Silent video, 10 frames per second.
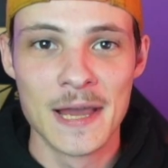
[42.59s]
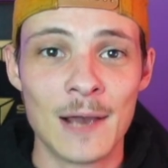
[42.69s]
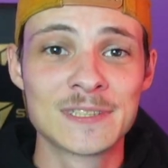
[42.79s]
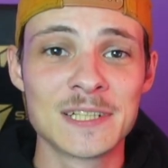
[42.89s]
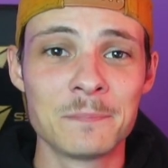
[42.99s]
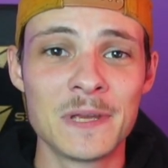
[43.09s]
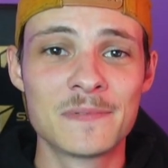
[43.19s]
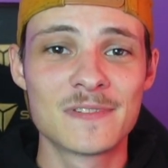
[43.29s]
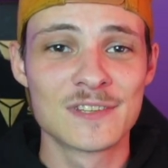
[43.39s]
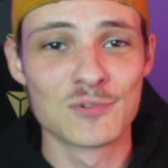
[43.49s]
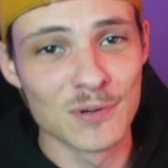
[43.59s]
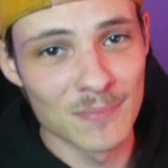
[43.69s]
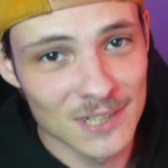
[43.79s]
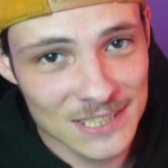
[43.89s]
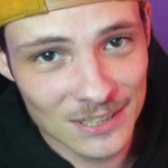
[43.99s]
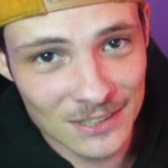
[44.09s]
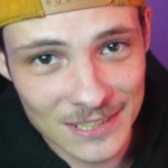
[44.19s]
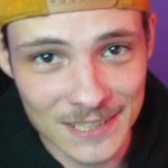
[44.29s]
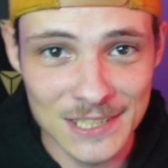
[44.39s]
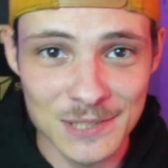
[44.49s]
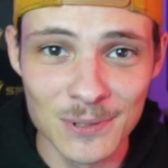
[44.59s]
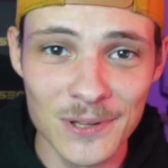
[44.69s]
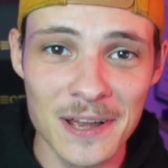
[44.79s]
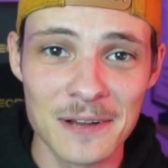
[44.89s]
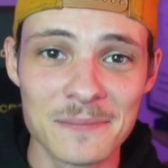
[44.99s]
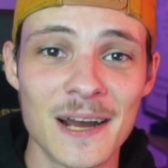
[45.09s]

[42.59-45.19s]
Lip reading: Hey, what's up, peeps? It's your boy Marcel, aka Smokecalm.